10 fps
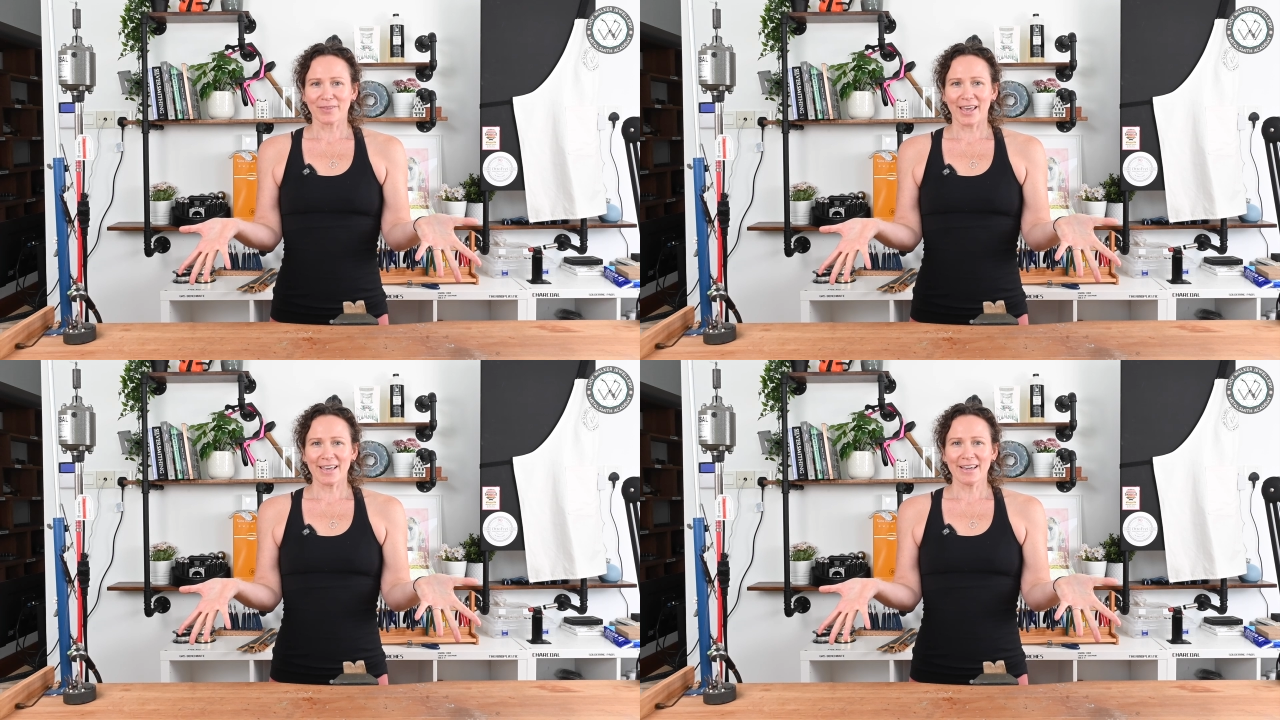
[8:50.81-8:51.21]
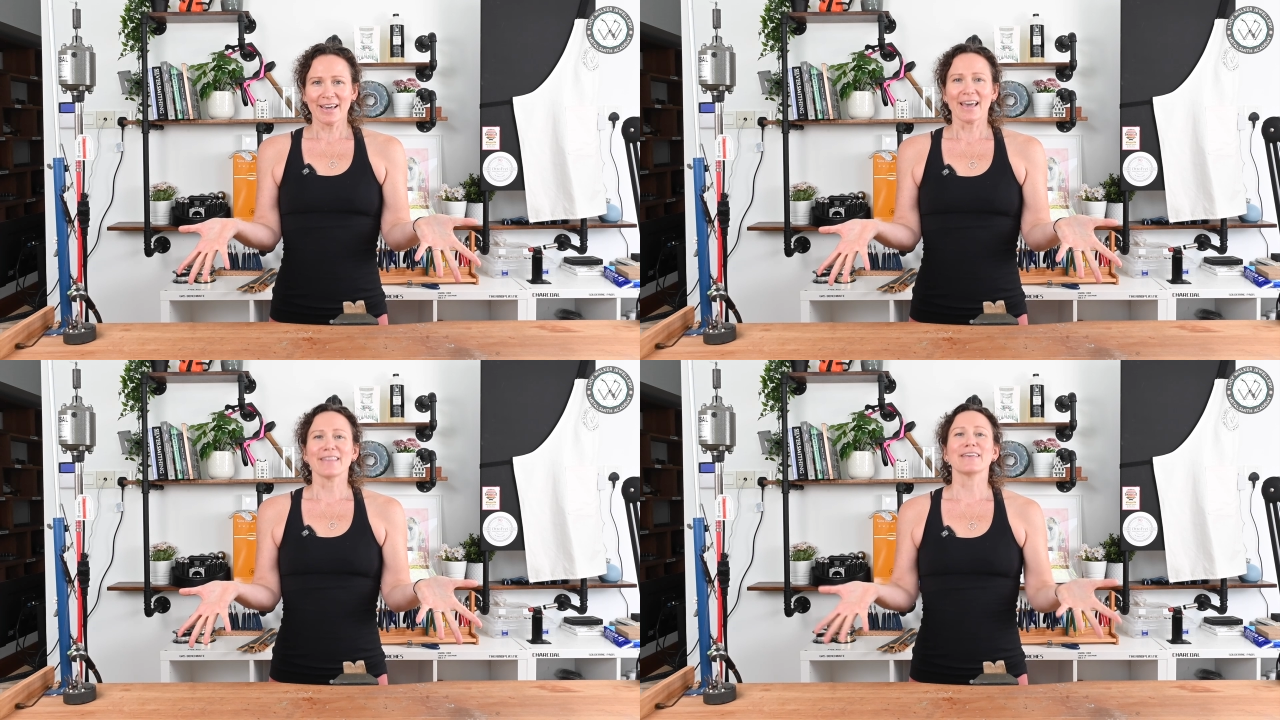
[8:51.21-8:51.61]
Okay,
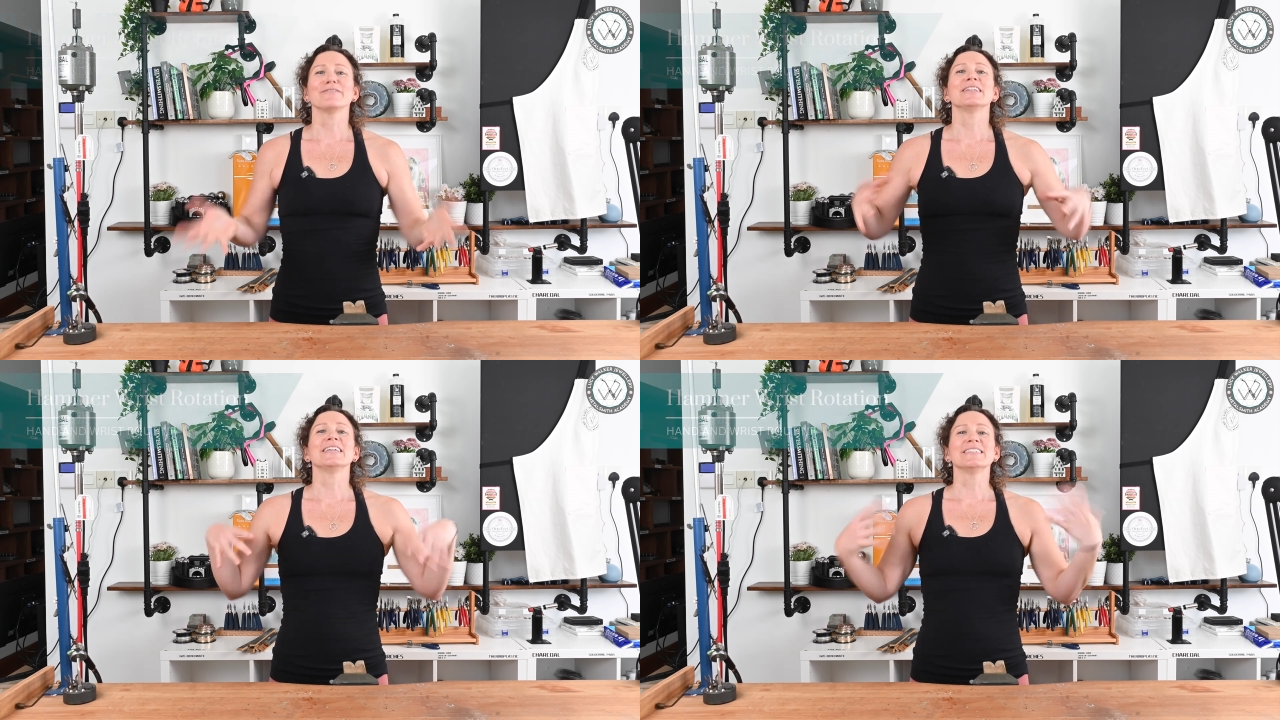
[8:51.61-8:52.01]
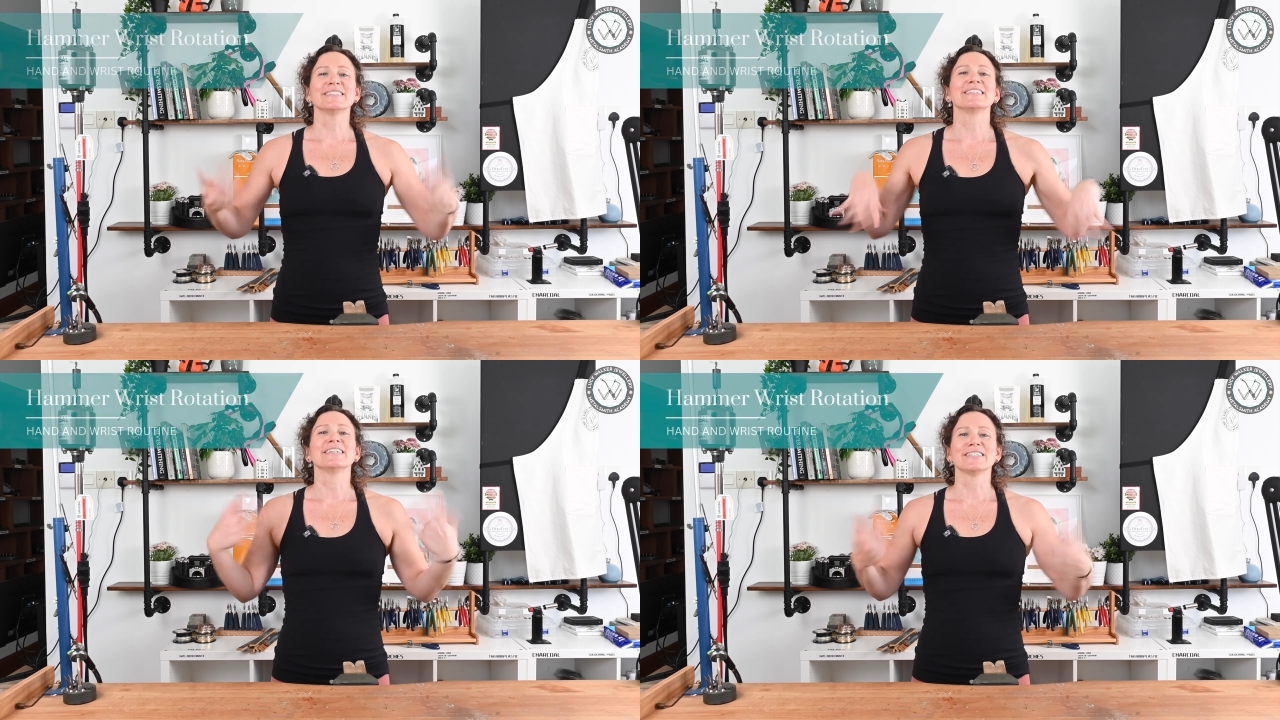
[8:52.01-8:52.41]
and then
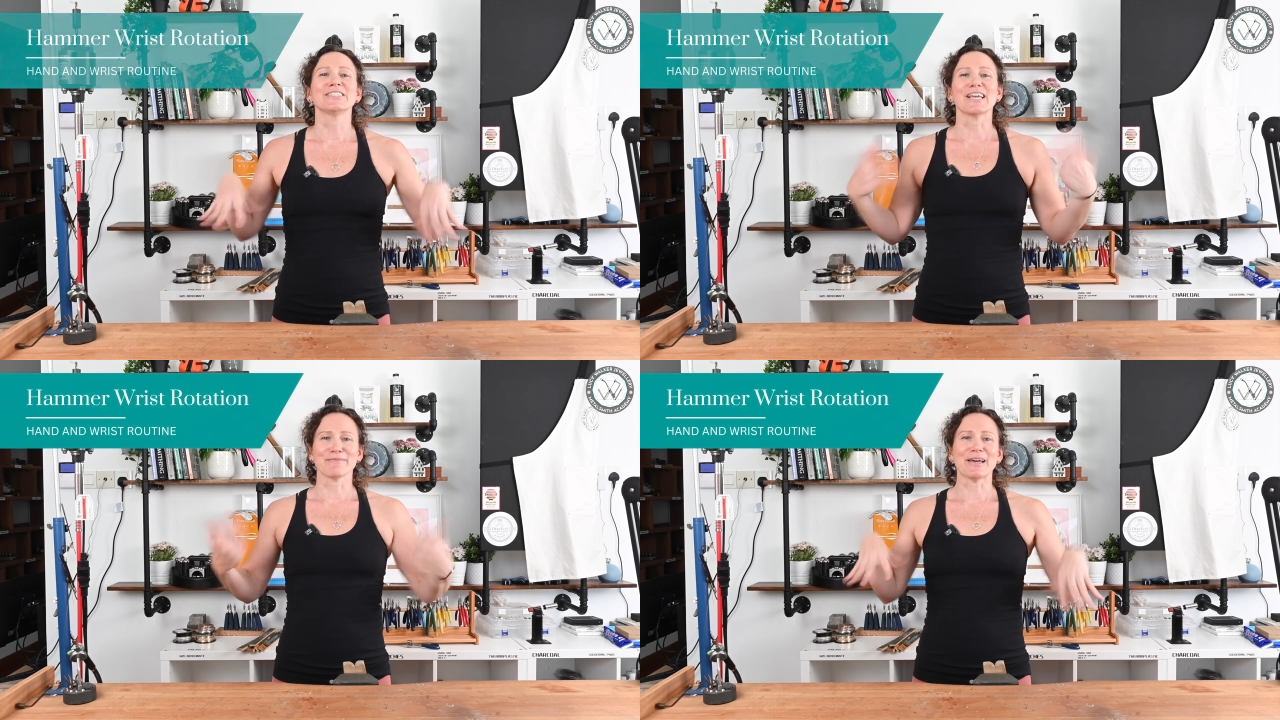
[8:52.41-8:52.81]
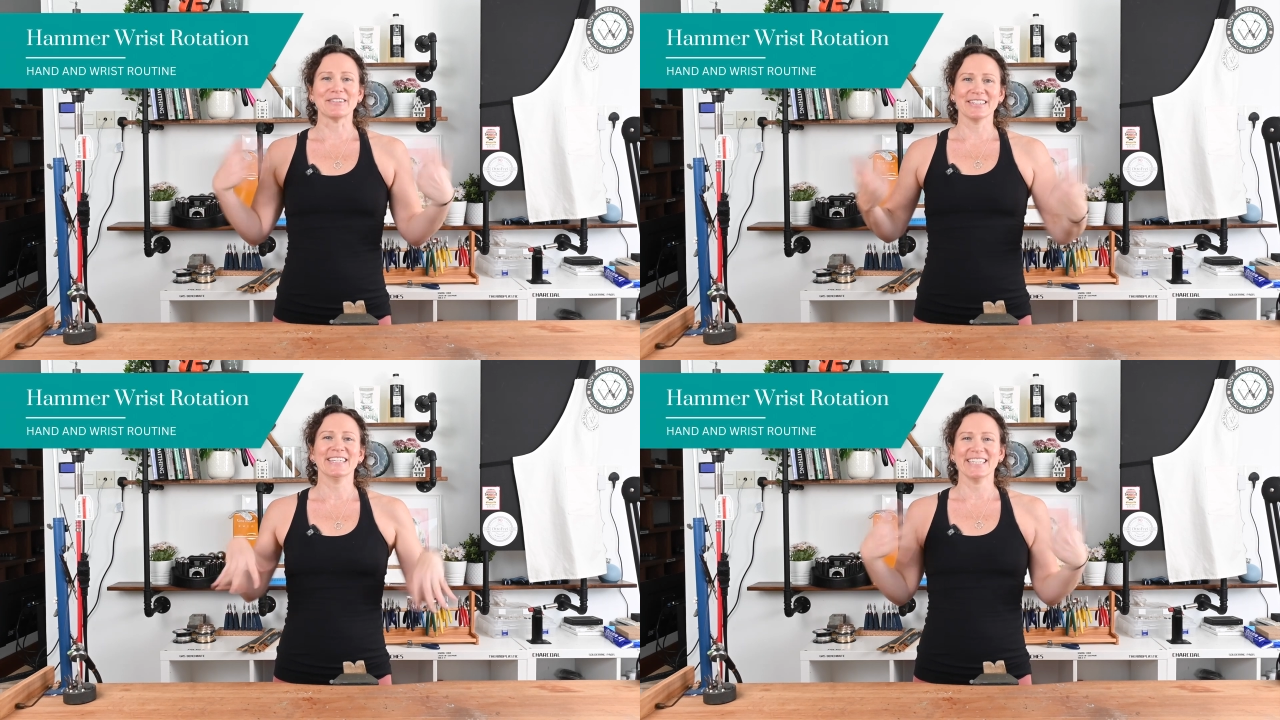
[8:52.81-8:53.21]
release, shake them out.